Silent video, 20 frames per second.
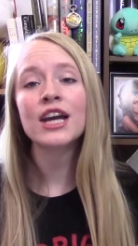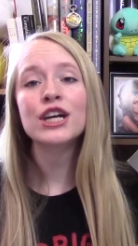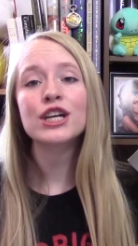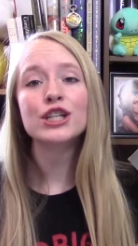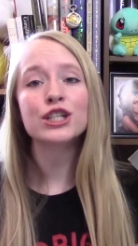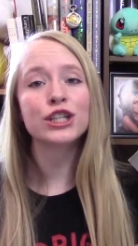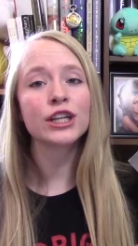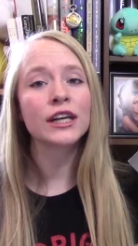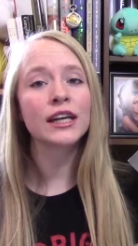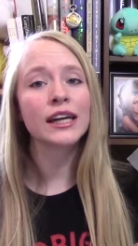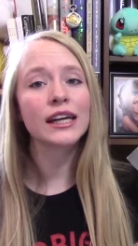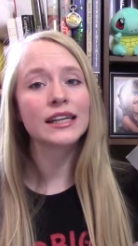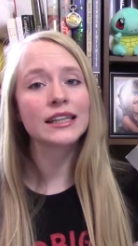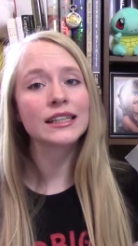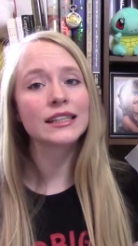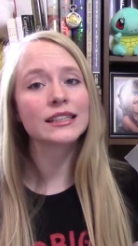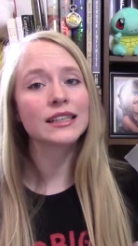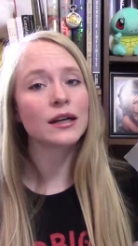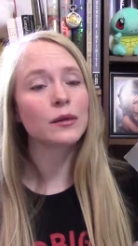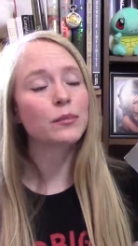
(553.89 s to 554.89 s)
She
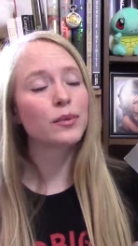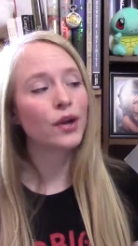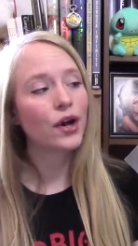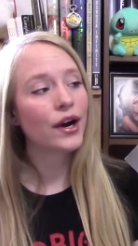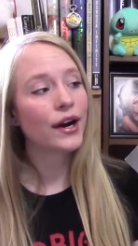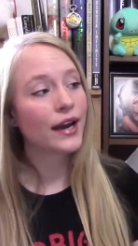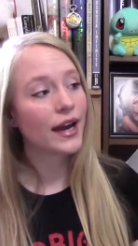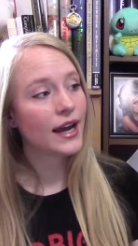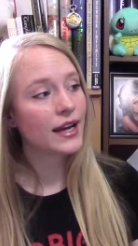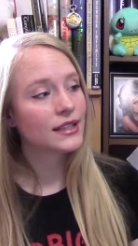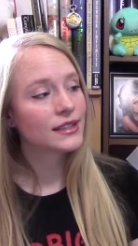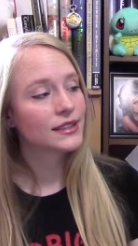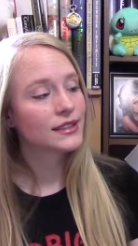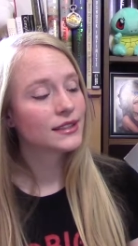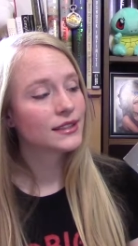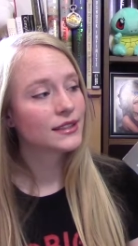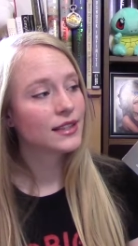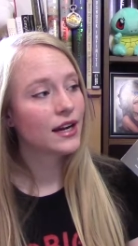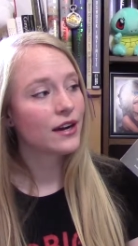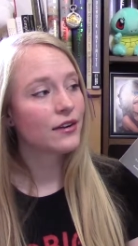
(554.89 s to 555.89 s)
is a
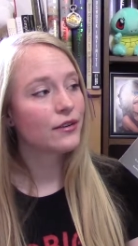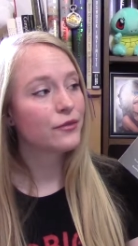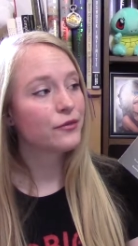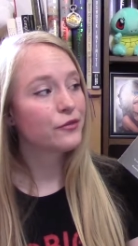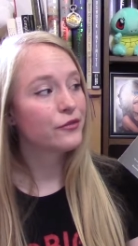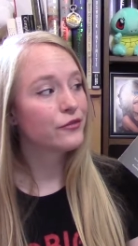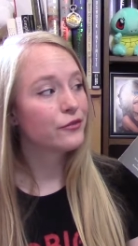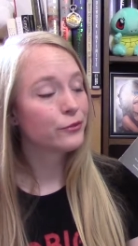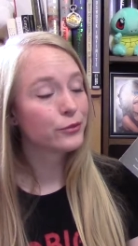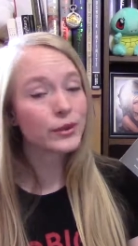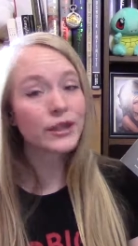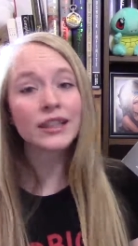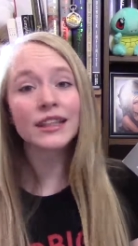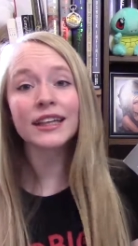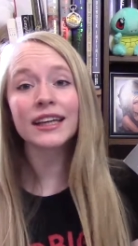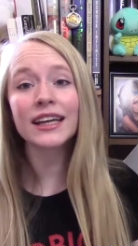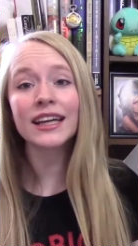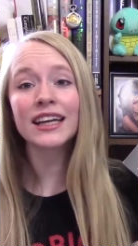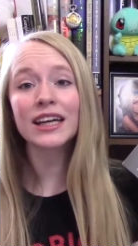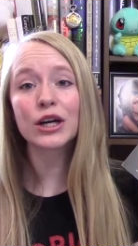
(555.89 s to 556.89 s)
bloggess, a
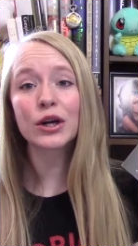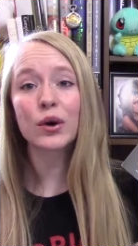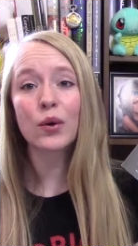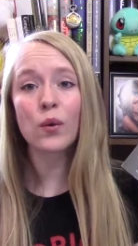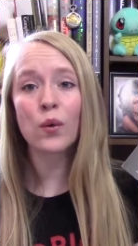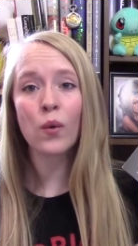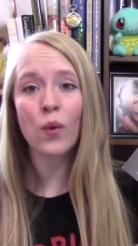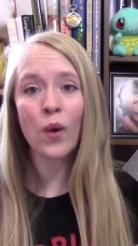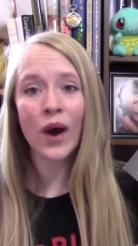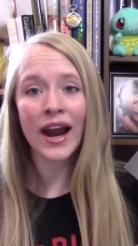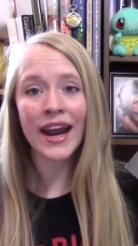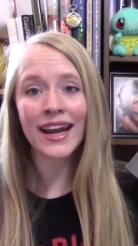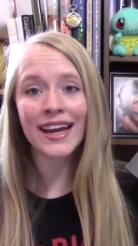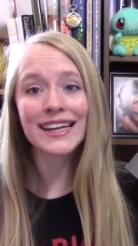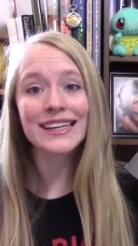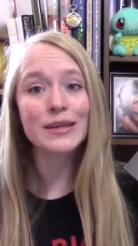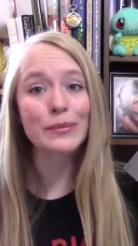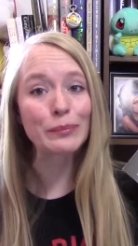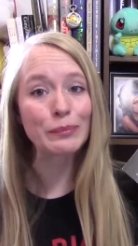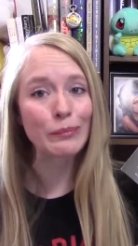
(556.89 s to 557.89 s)
really
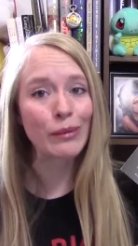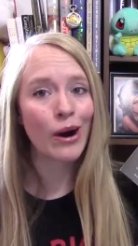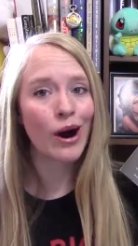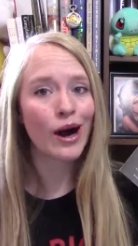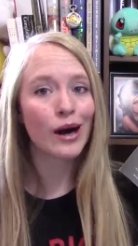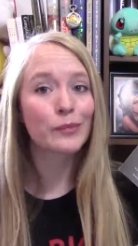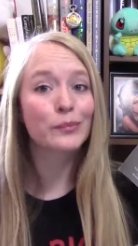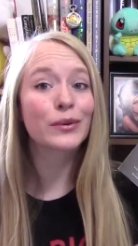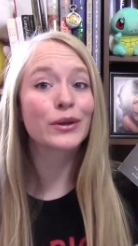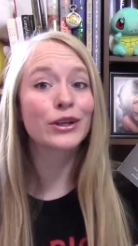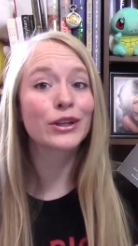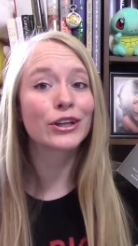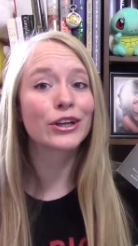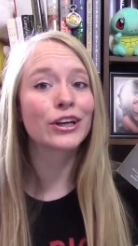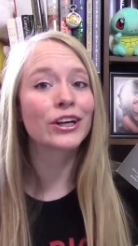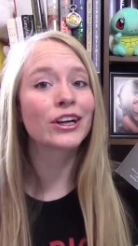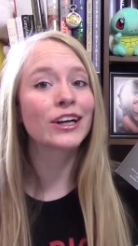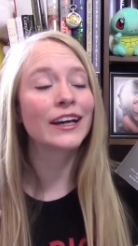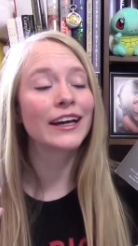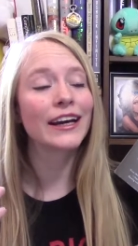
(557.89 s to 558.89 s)
quite
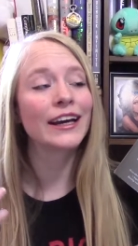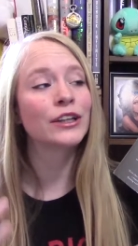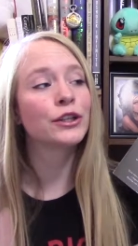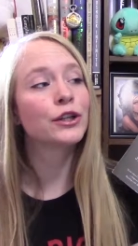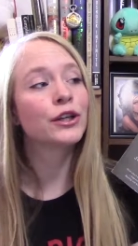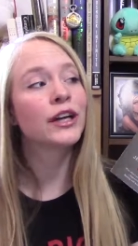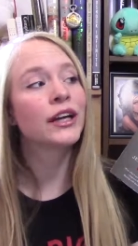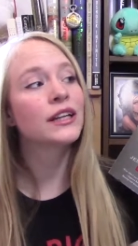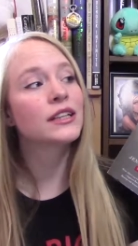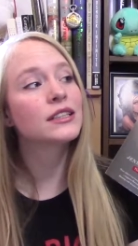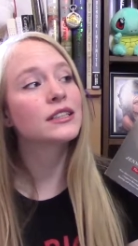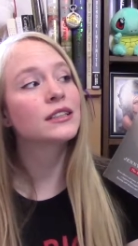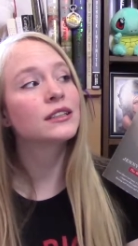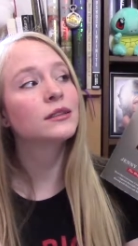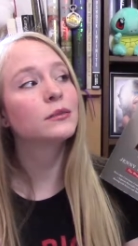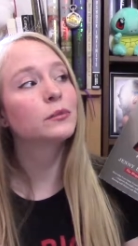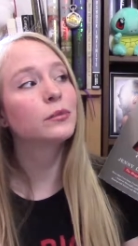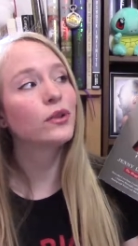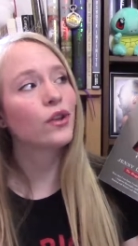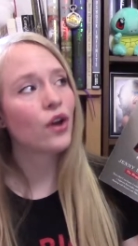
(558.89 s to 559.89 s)
popular internet
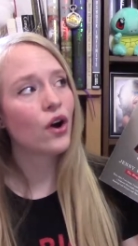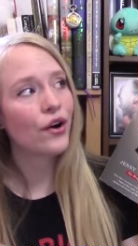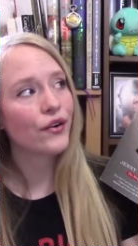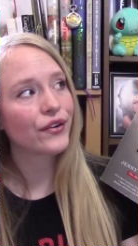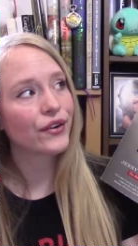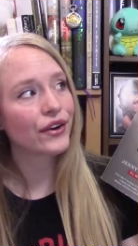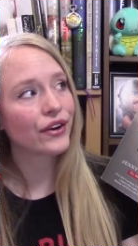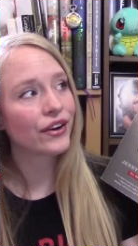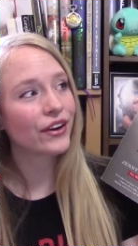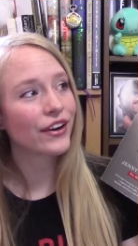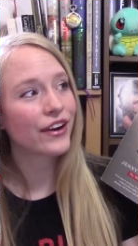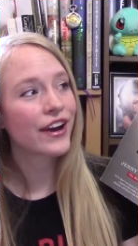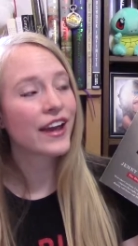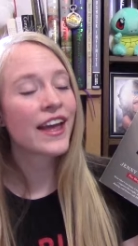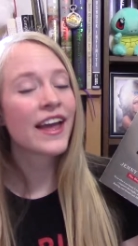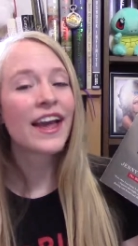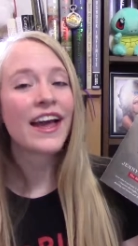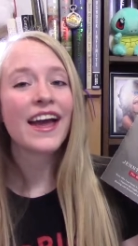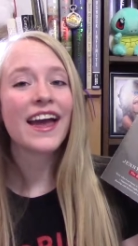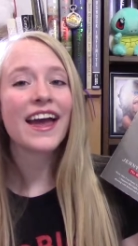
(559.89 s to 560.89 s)
blogger
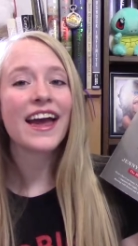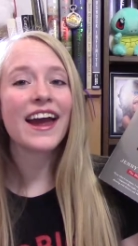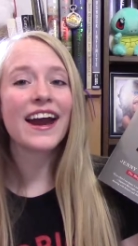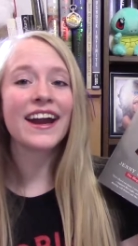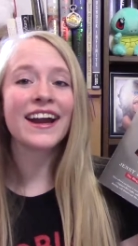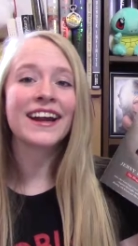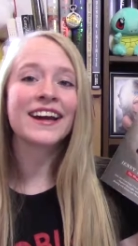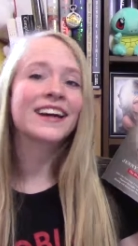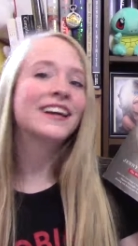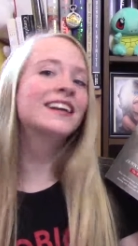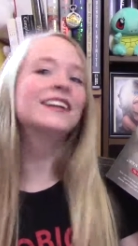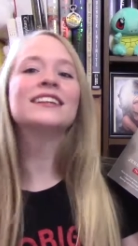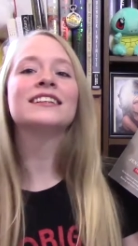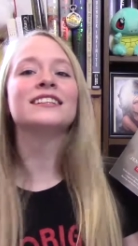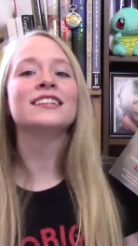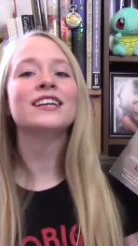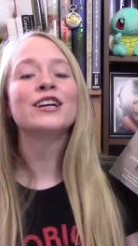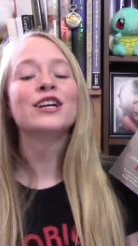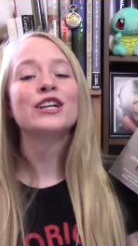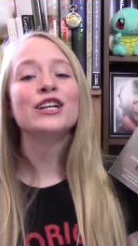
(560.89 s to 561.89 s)

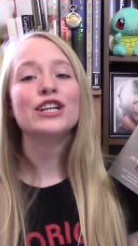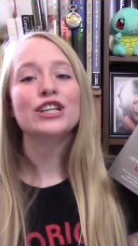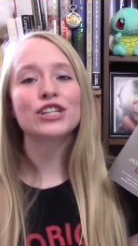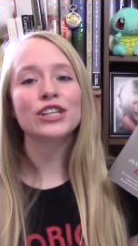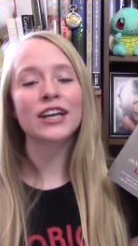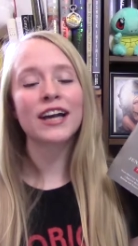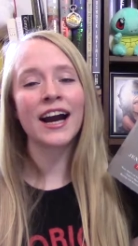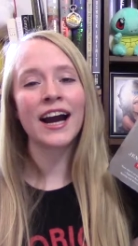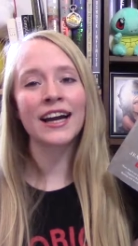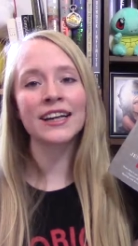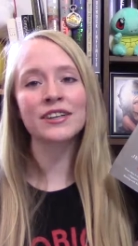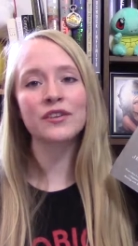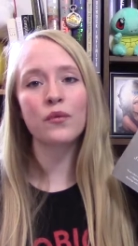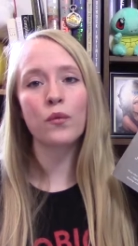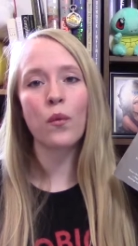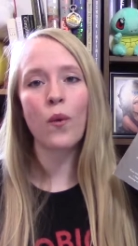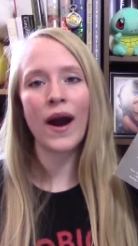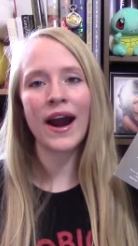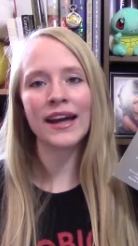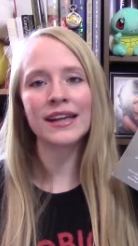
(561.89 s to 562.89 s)
and she kind
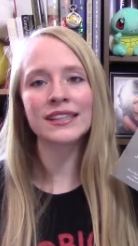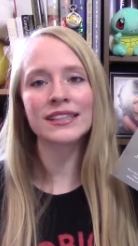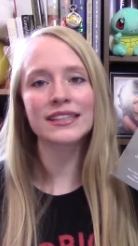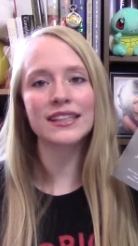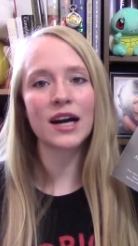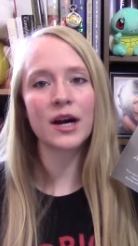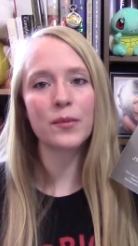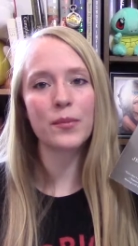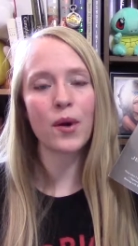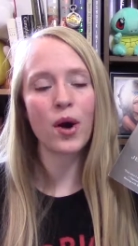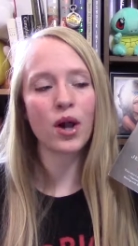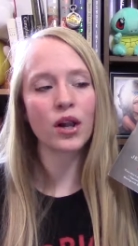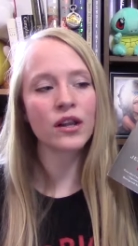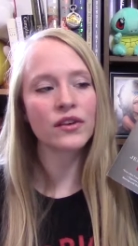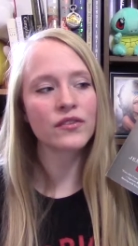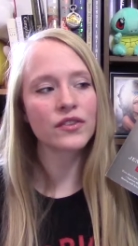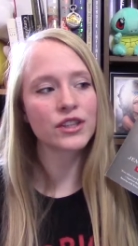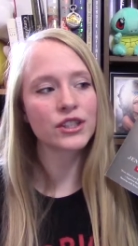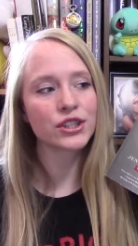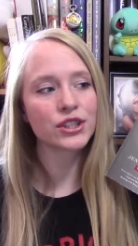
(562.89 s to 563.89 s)
of winds up all
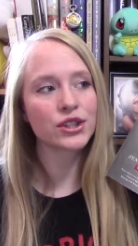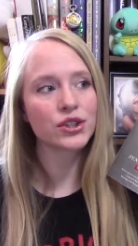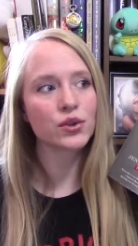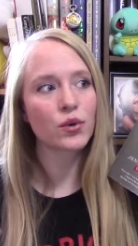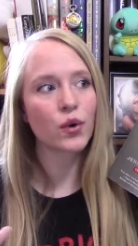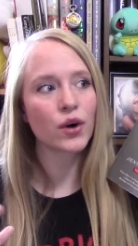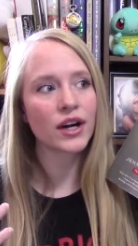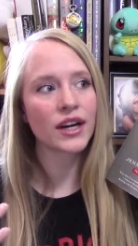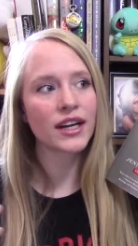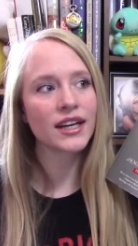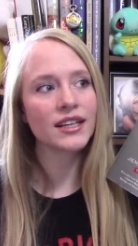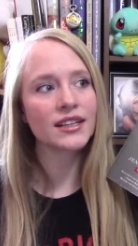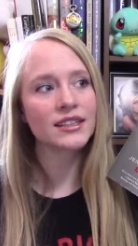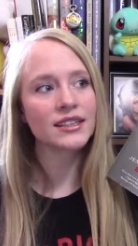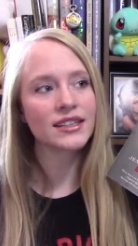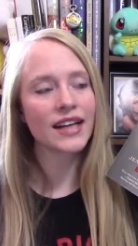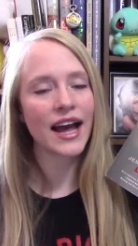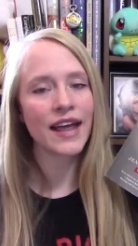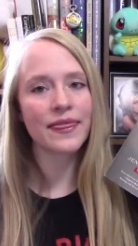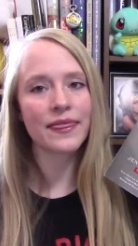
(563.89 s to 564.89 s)
of the
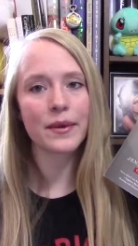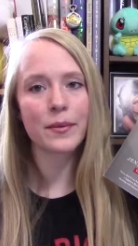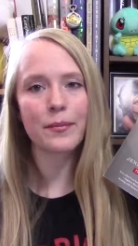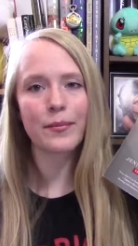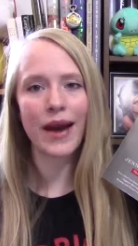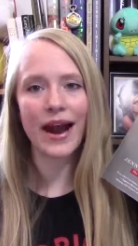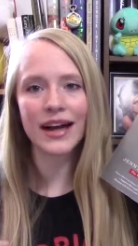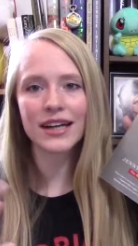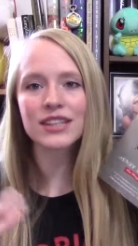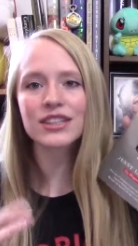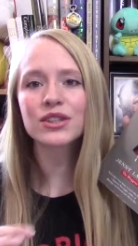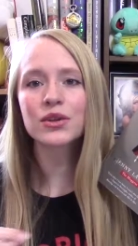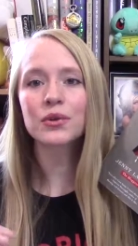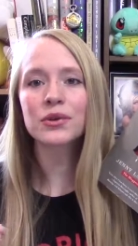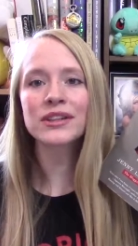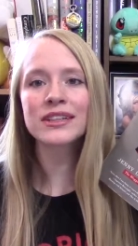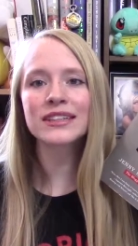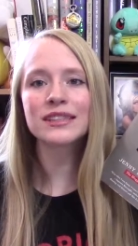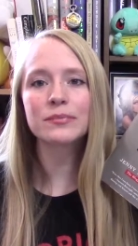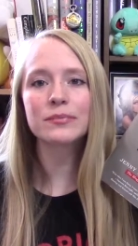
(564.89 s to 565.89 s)
stories and the
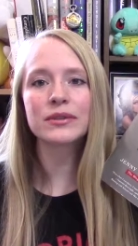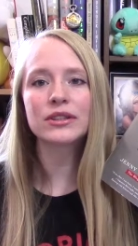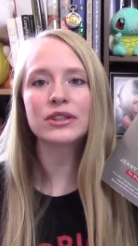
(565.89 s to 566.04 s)
backstories